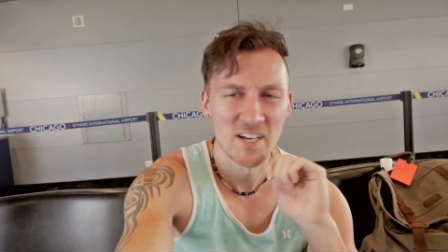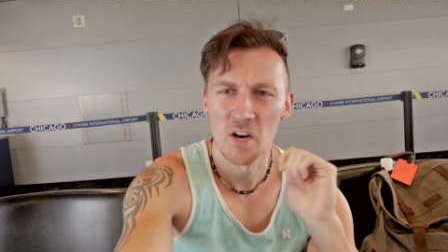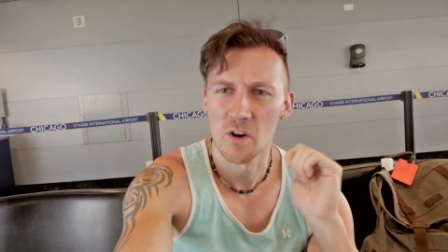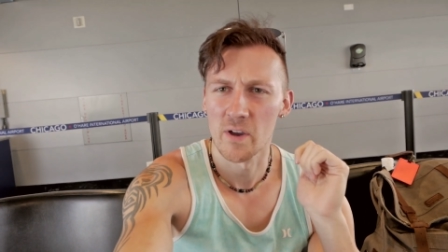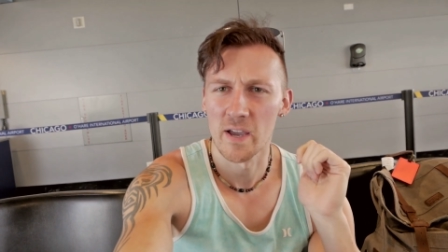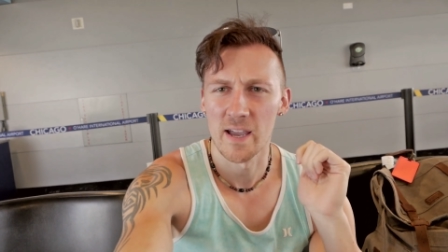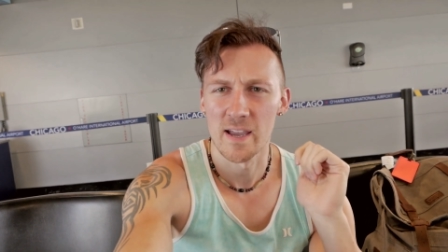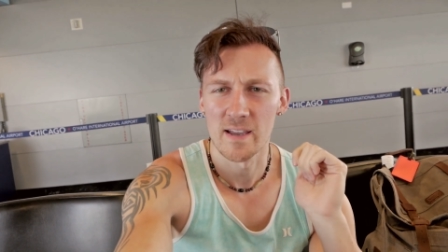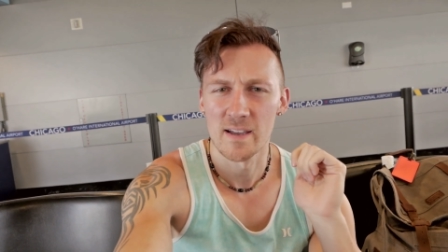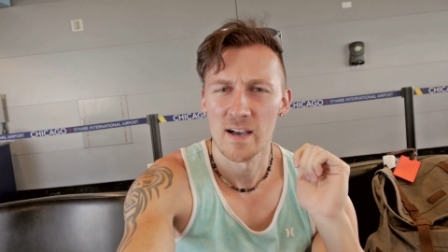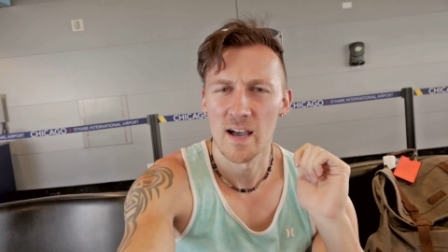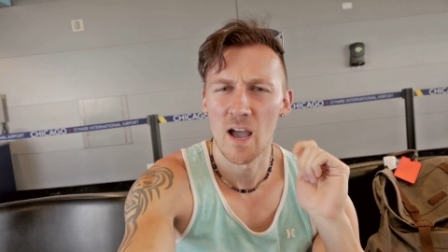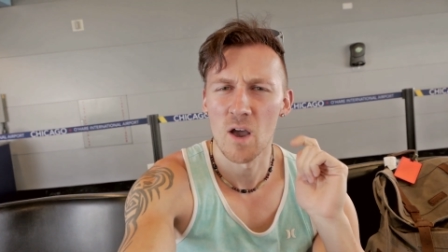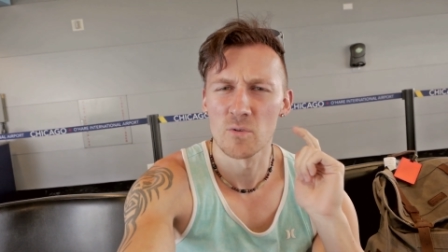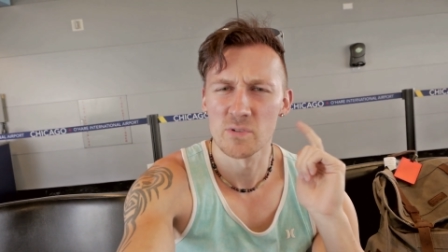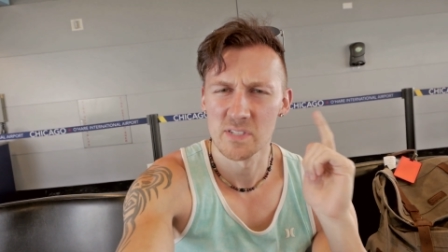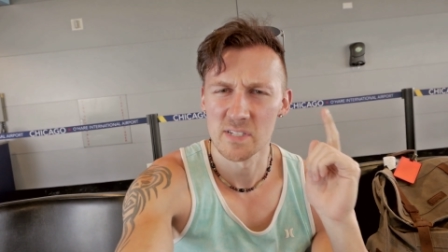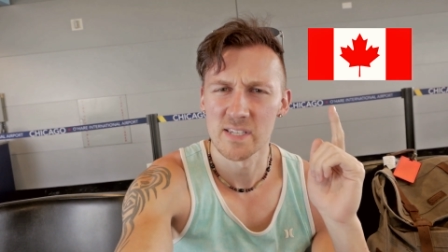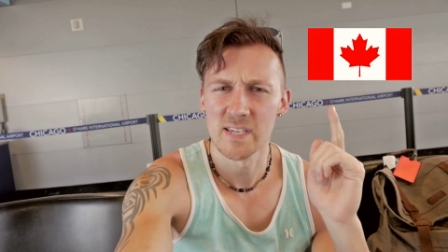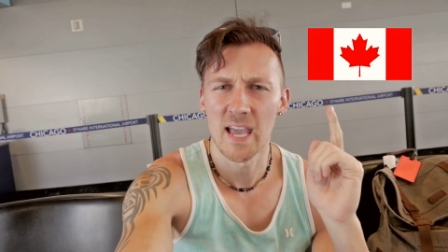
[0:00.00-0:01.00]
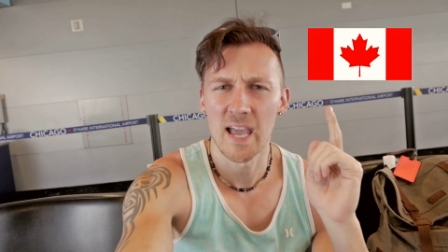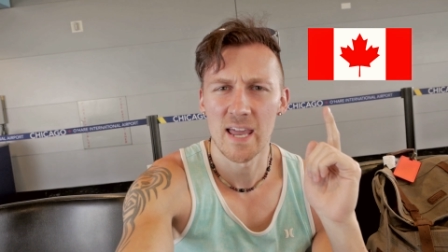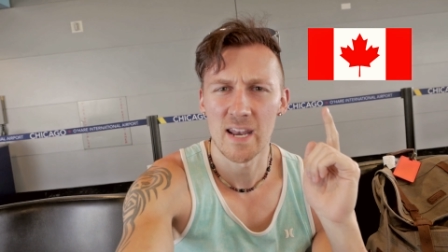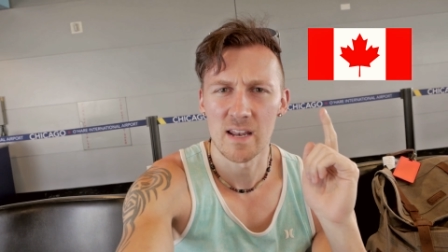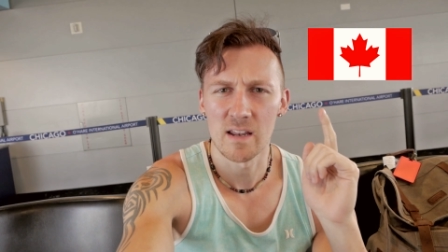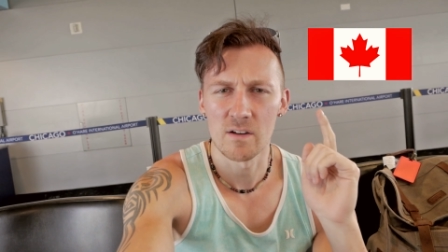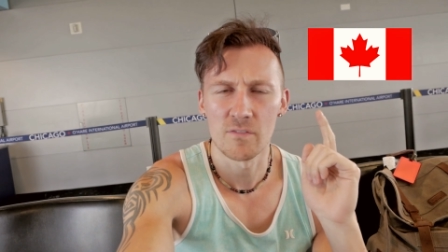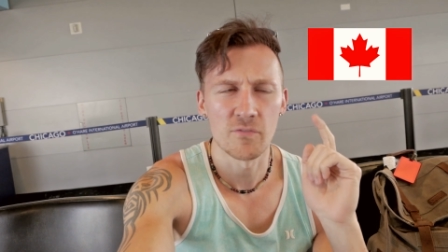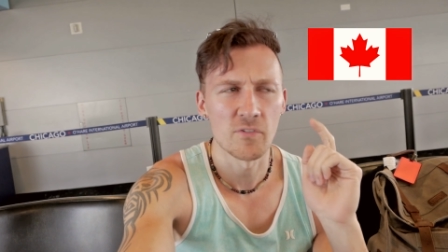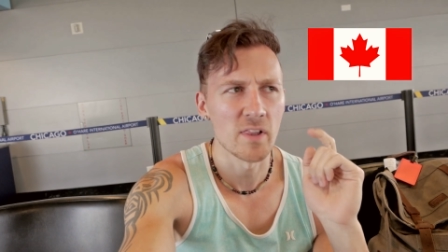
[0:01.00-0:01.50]
Okay, I was in
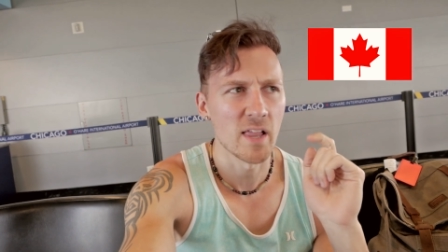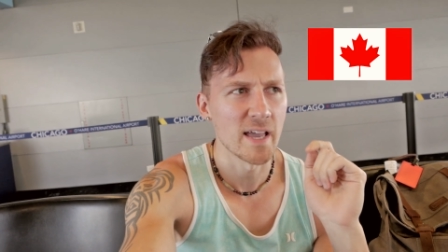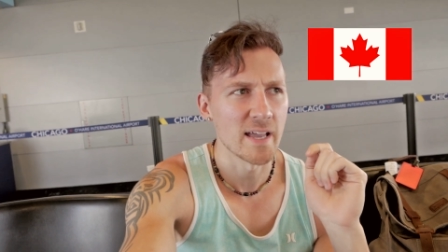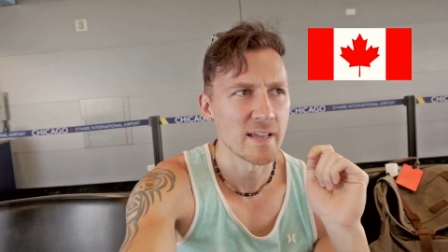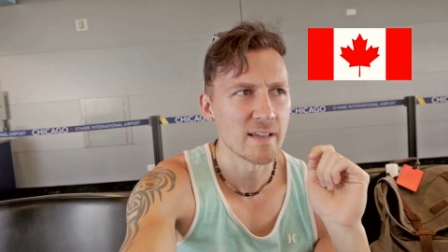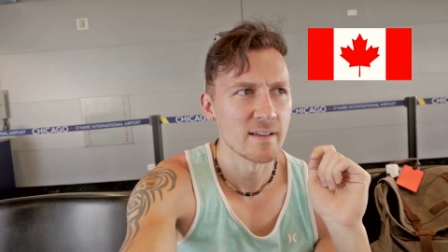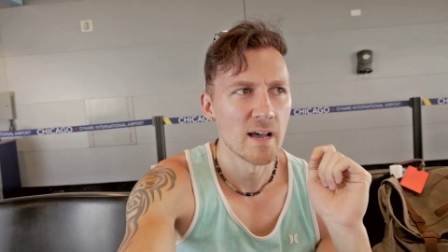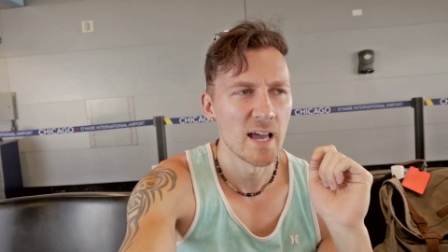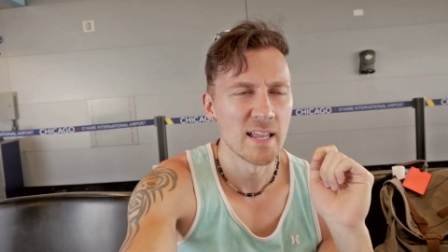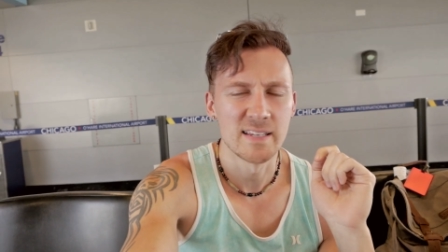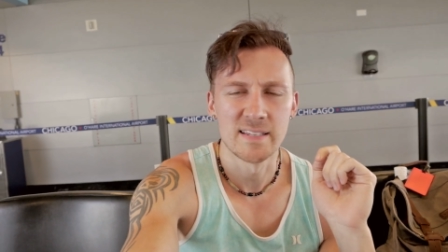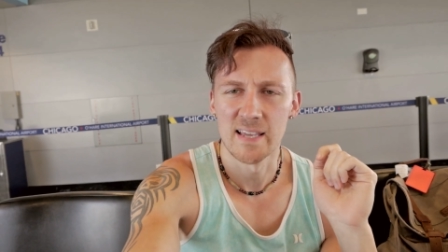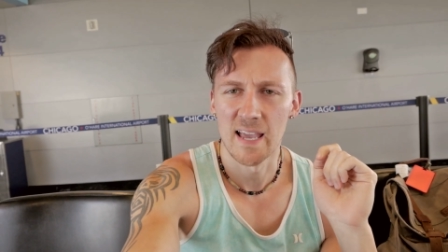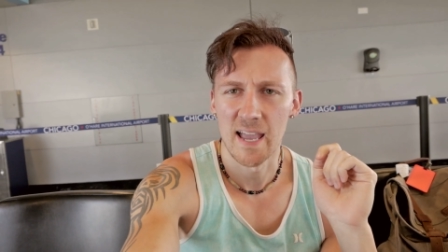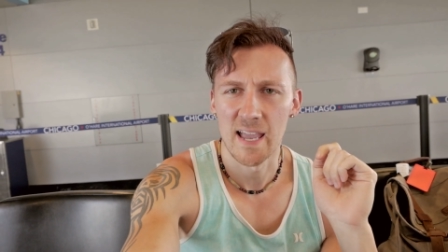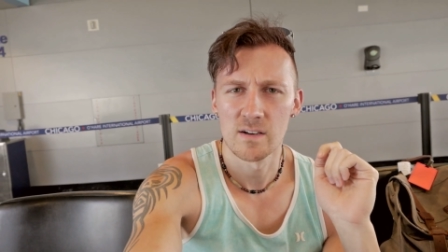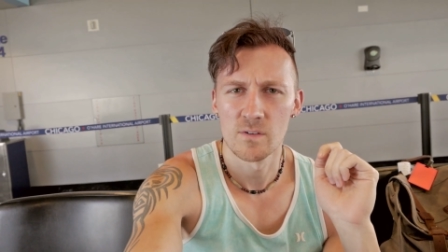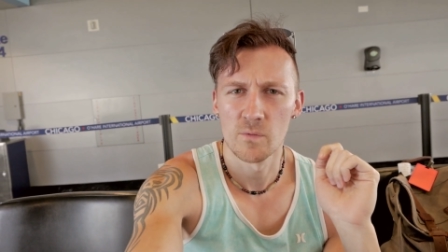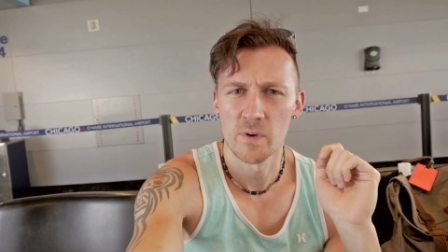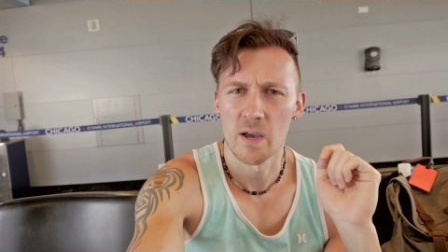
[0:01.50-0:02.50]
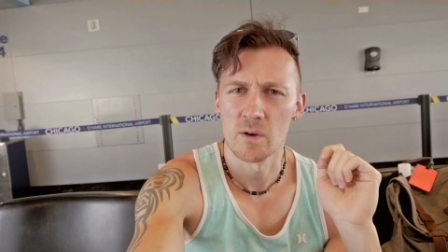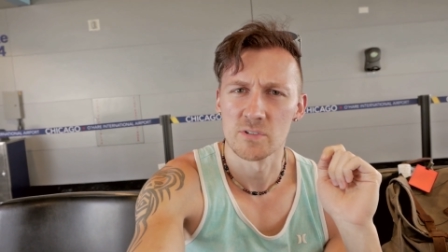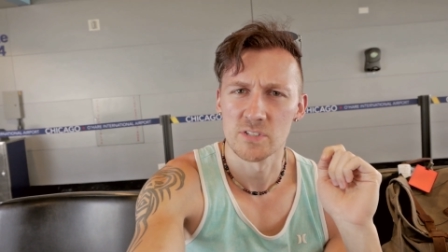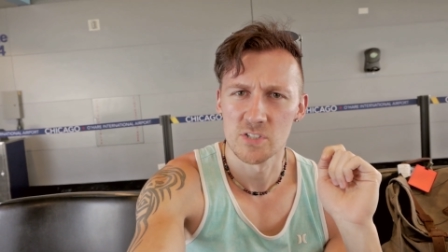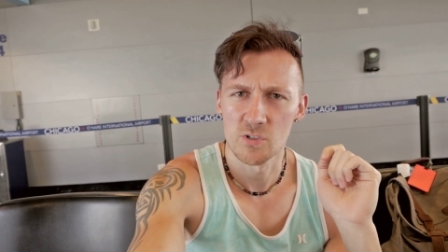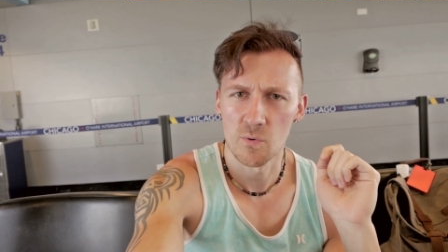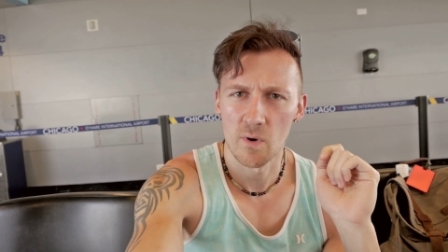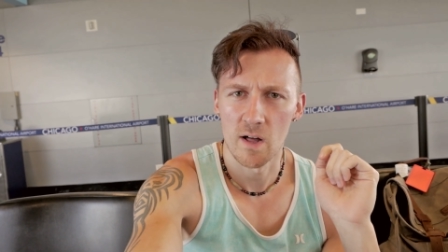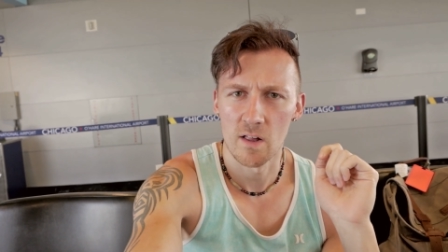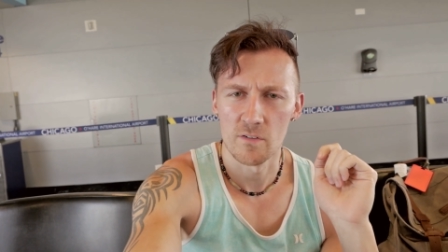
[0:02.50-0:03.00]
Canada for like a day when I was
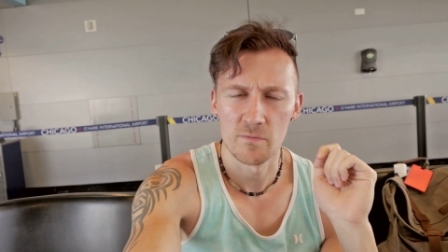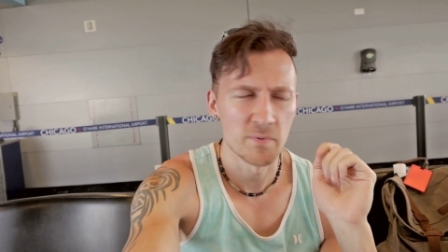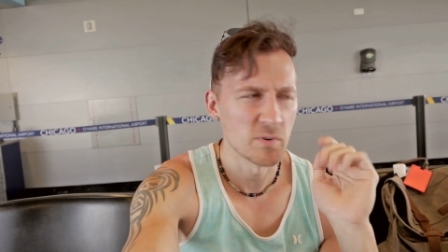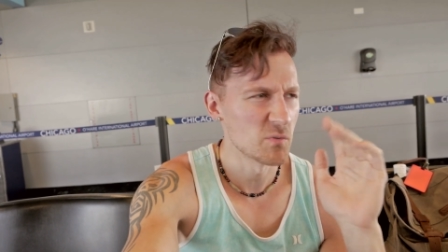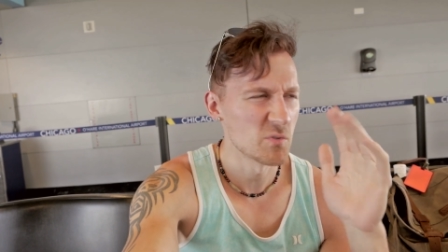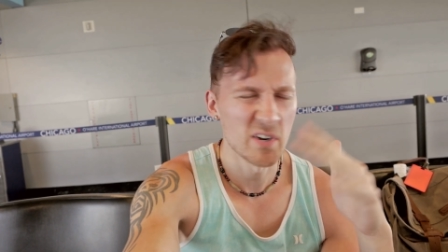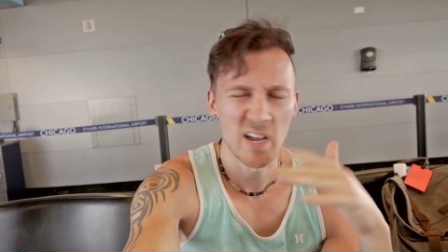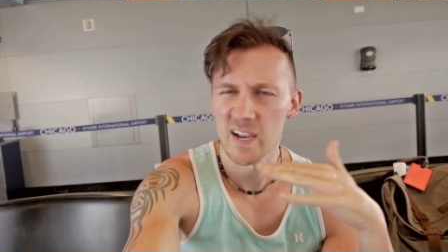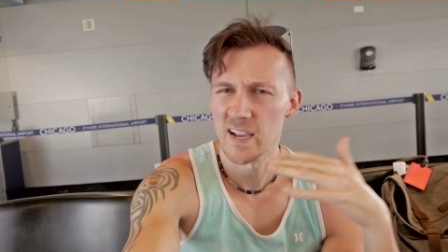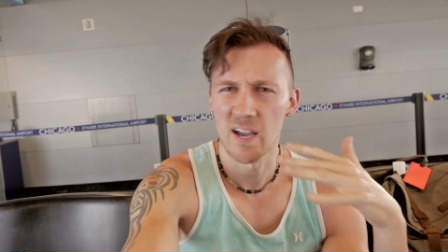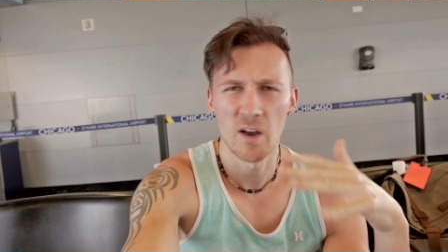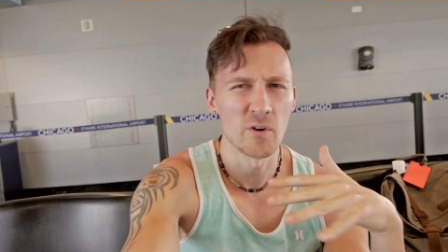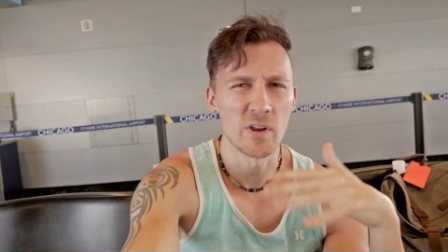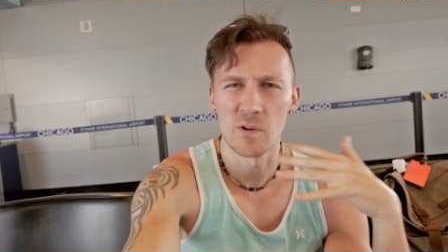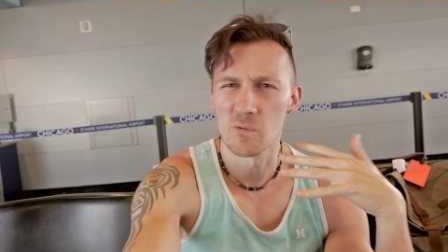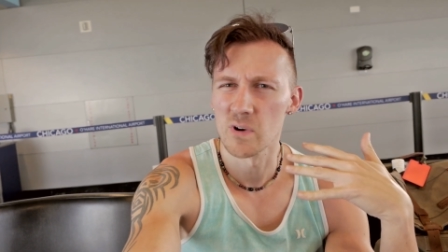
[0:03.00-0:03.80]
12, but we're not counting.